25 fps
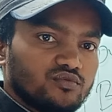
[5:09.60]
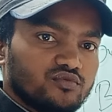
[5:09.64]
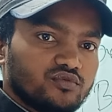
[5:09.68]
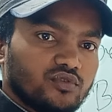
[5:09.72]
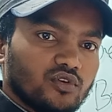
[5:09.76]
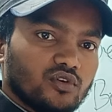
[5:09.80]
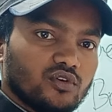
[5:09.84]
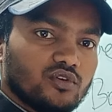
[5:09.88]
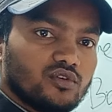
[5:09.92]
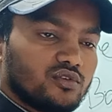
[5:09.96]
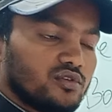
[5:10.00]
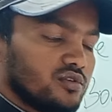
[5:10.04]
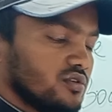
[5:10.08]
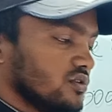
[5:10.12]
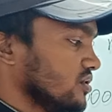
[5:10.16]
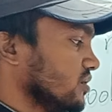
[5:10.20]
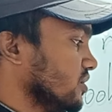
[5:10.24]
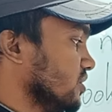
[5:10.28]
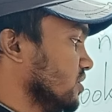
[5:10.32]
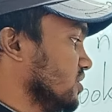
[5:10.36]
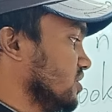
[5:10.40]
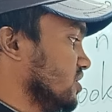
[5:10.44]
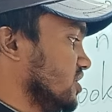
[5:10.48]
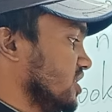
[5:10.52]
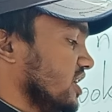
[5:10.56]
4
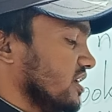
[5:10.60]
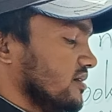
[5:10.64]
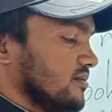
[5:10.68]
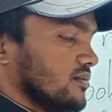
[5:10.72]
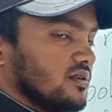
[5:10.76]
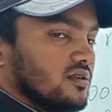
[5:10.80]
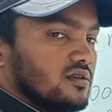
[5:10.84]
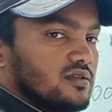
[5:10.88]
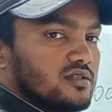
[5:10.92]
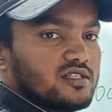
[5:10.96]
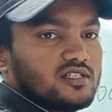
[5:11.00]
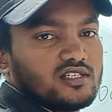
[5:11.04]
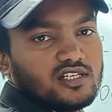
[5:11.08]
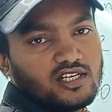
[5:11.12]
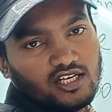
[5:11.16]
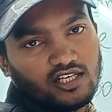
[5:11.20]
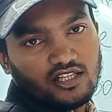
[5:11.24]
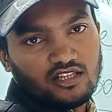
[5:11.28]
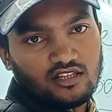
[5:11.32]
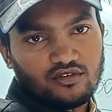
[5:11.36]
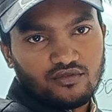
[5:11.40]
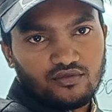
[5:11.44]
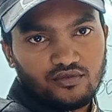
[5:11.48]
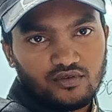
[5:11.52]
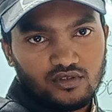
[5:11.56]
tables
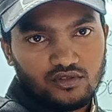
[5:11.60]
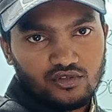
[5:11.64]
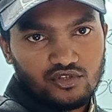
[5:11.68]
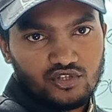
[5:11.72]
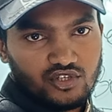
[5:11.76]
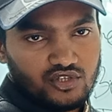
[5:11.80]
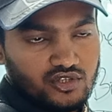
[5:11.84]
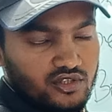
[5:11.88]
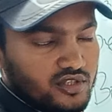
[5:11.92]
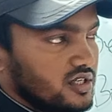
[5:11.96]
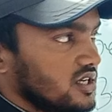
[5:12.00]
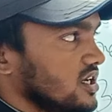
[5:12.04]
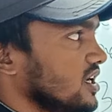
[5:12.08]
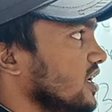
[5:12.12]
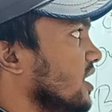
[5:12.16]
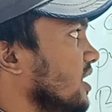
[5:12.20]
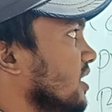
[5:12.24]
in the future.